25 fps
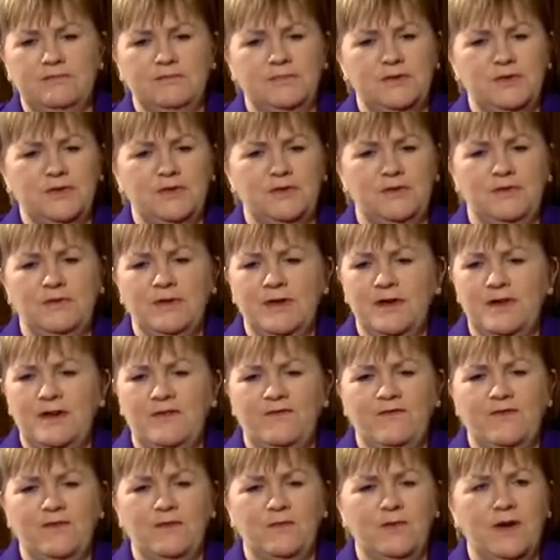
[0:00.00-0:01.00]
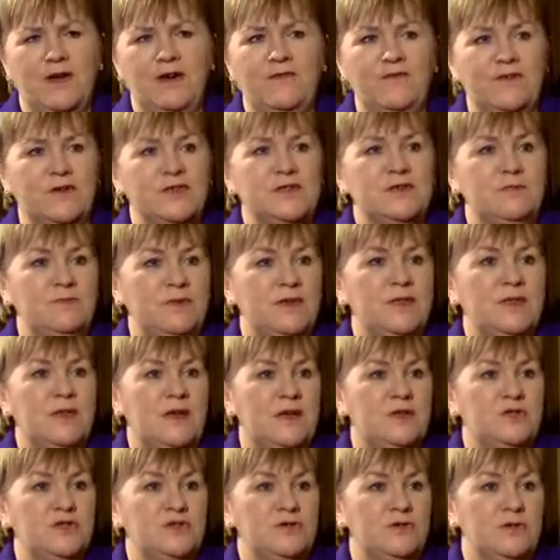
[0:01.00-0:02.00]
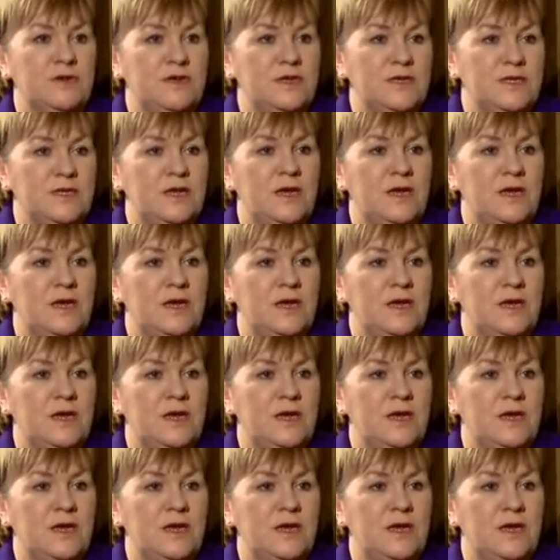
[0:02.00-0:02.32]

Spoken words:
strong enough or whatever to make that choice.